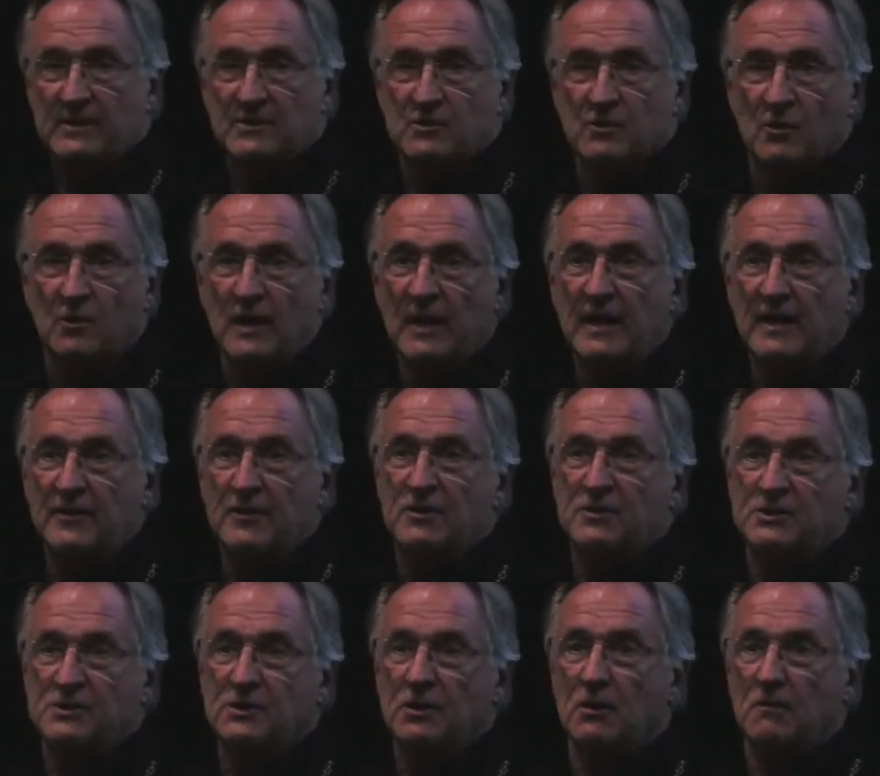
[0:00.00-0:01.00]
So
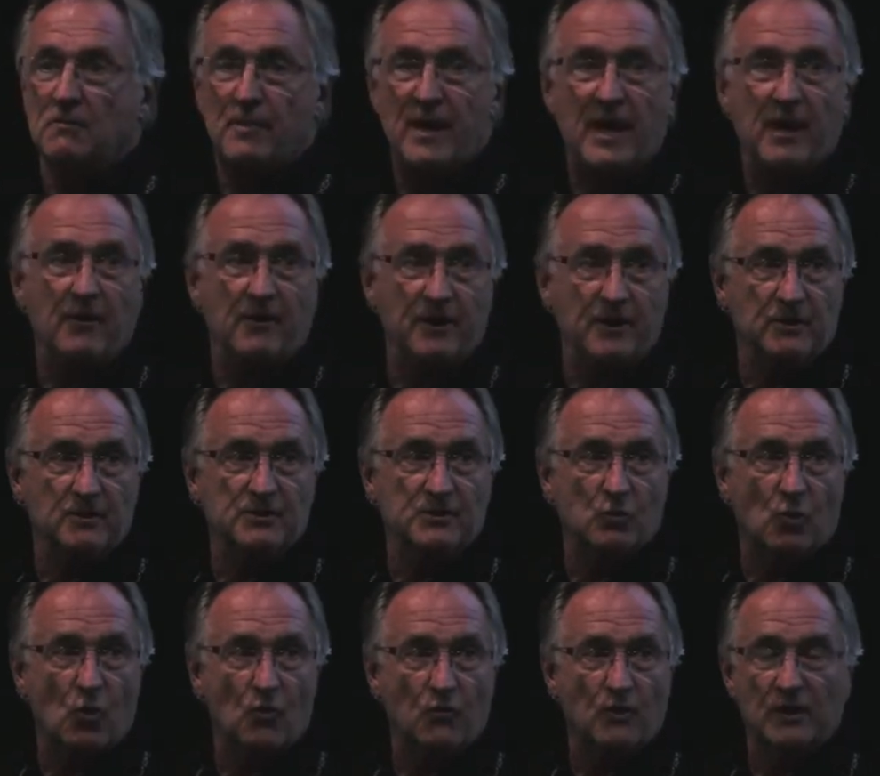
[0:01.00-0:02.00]
there's still barriers
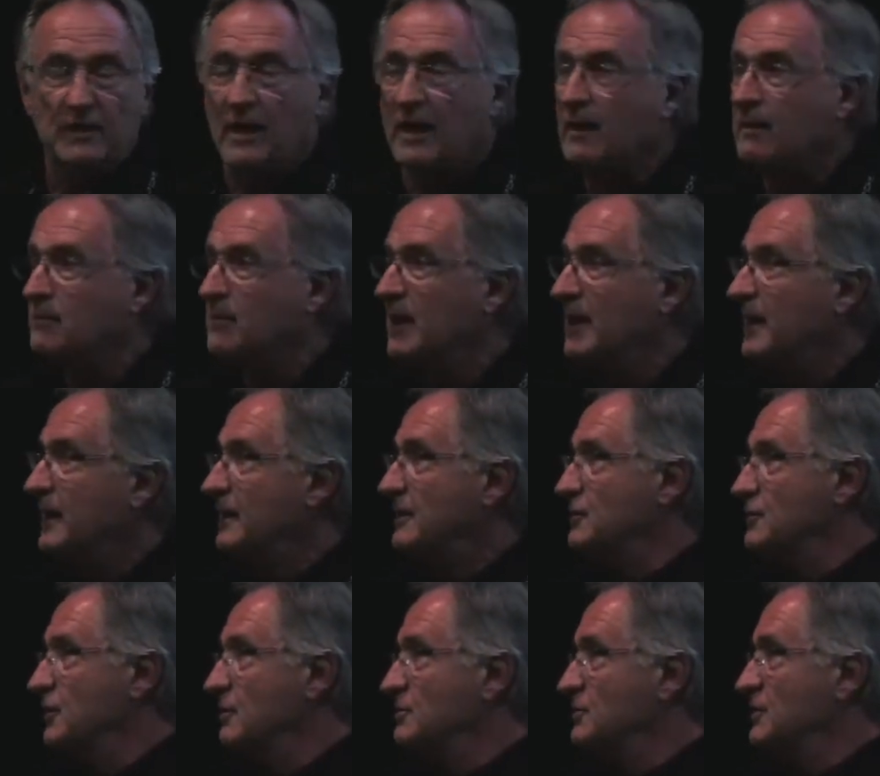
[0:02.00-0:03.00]
to overcome in
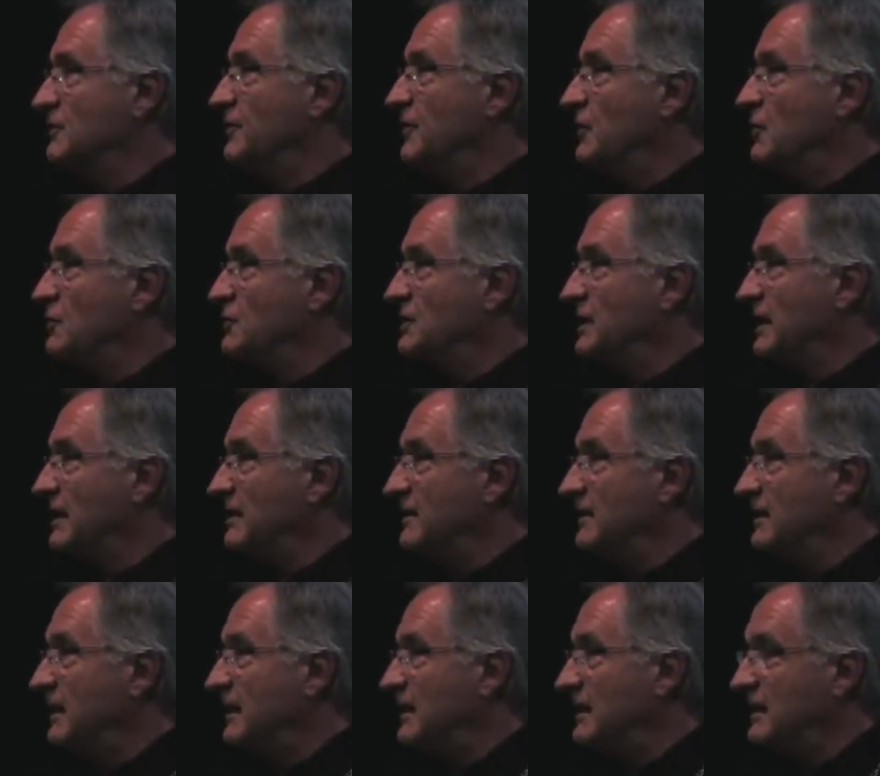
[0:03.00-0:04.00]
terms of using
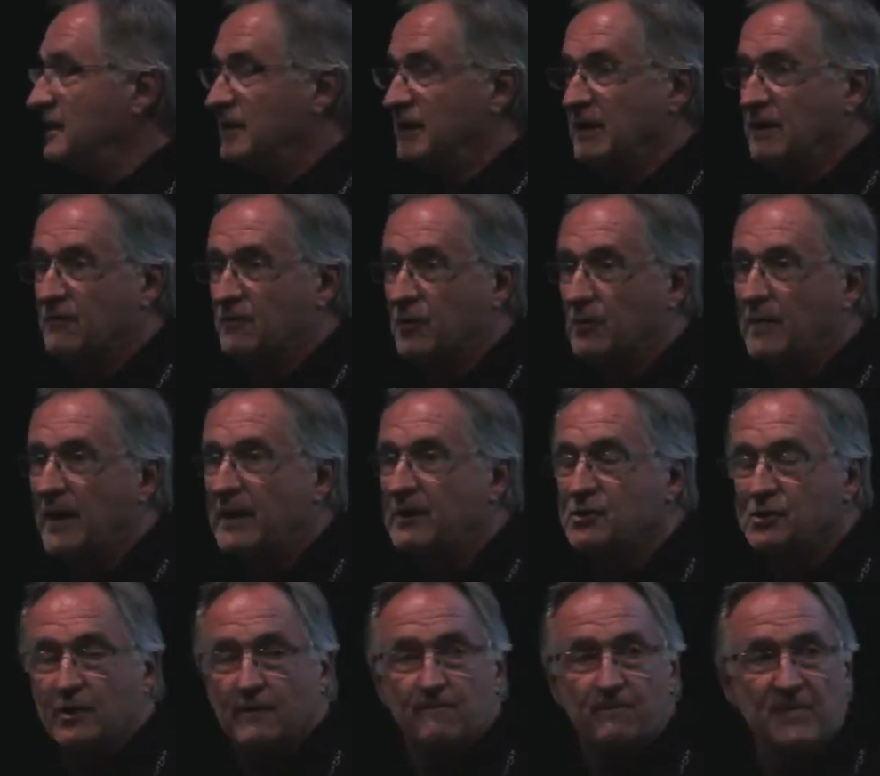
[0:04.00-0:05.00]
the
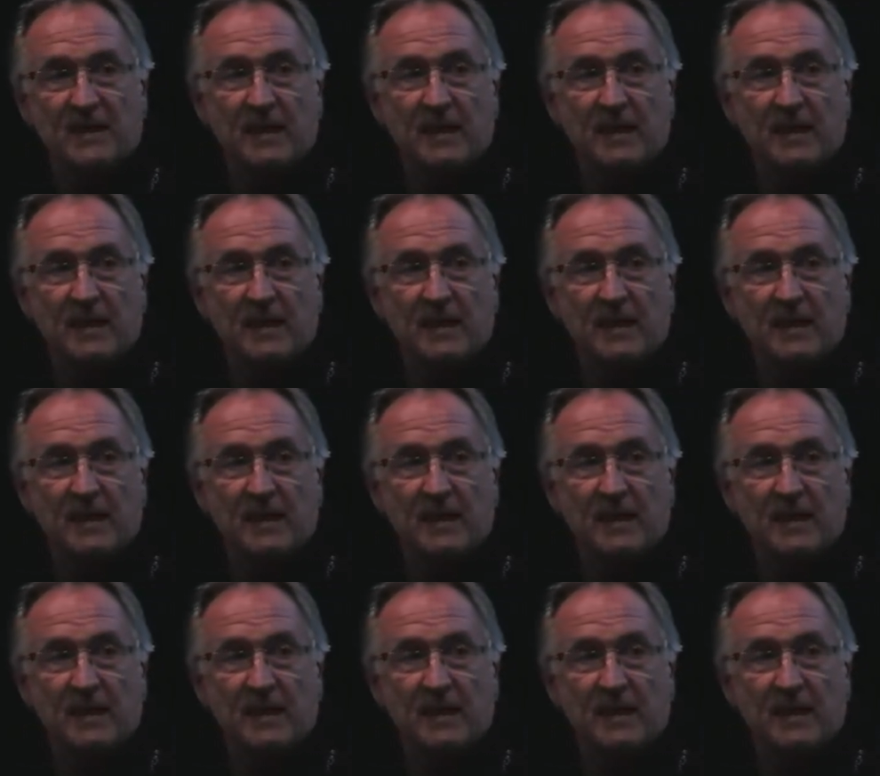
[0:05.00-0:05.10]
information.